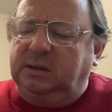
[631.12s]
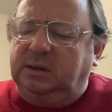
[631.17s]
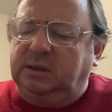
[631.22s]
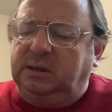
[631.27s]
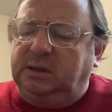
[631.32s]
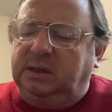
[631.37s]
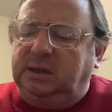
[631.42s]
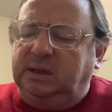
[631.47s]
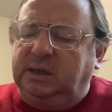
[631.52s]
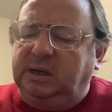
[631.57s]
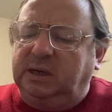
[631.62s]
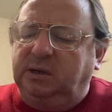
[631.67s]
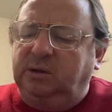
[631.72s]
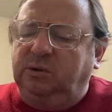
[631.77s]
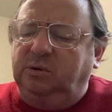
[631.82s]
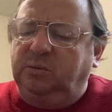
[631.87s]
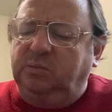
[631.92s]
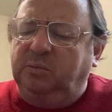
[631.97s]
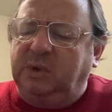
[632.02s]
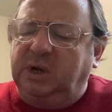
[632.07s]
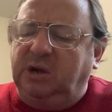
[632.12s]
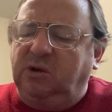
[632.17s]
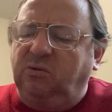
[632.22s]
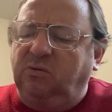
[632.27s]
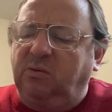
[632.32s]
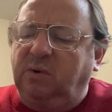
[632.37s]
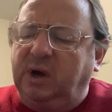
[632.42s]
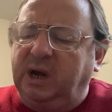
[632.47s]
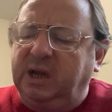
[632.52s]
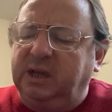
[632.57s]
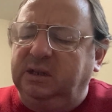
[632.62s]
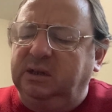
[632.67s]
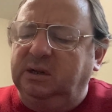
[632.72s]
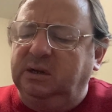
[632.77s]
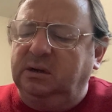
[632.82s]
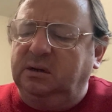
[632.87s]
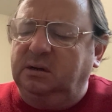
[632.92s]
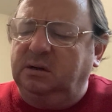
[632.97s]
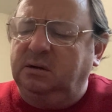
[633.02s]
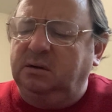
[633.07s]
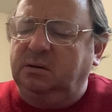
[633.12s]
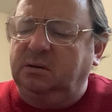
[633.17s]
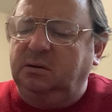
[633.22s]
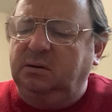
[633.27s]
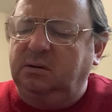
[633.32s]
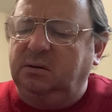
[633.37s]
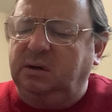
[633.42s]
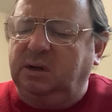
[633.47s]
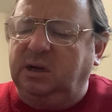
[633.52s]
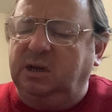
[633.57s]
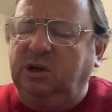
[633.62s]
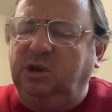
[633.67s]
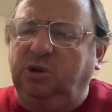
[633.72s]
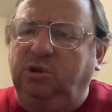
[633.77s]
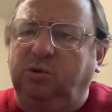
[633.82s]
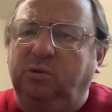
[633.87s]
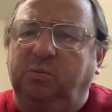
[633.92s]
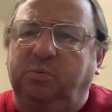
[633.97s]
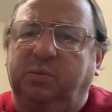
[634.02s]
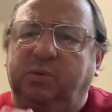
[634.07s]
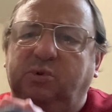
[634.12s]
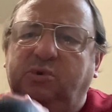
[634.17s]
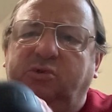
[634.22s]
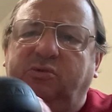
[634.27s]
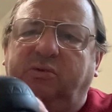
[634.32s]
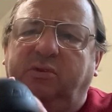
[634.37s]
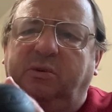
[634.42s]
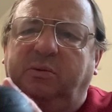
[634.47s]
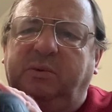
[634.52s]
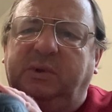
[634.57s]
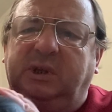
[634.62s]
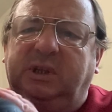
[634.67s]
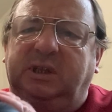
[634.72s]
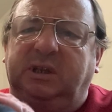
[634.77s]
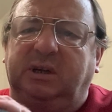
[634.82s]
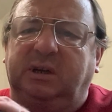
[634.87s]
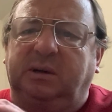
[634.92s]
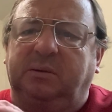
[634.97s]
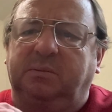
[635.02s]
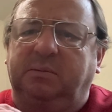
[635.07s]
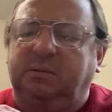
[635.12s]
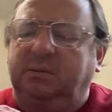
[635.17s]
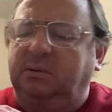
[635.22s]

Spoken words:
I like to make wider. I need to push from the top.